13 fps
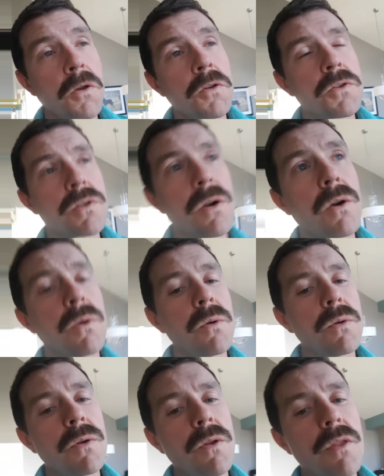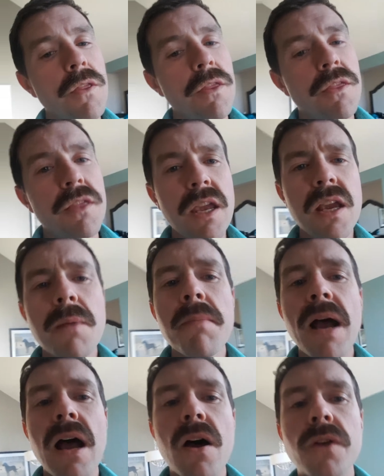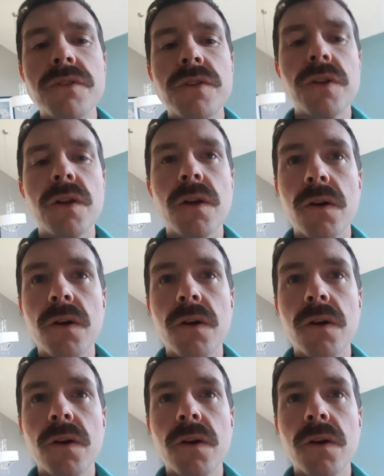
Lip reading: So think about